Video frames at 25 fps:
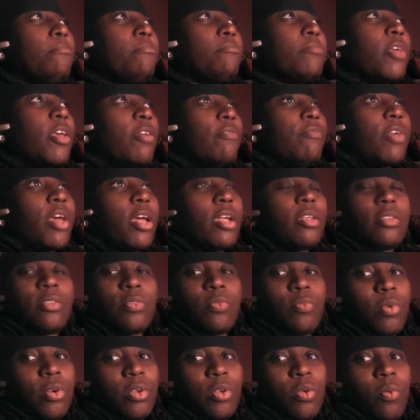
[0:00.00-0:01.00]
If that's
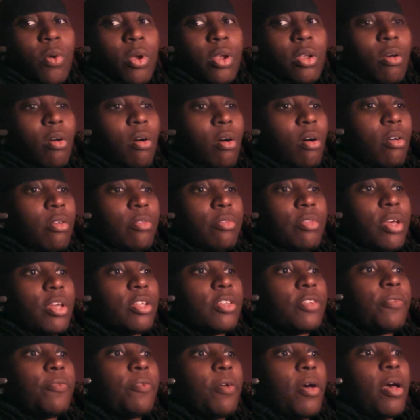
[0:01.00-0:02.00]
what you want to call it,
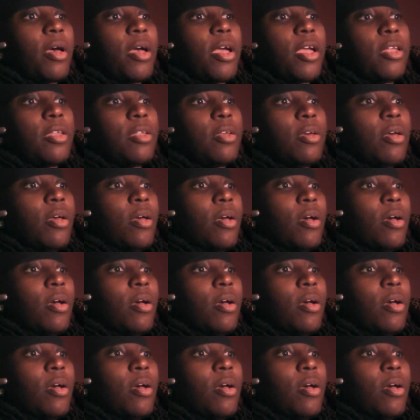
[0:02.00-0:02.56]
that's fine.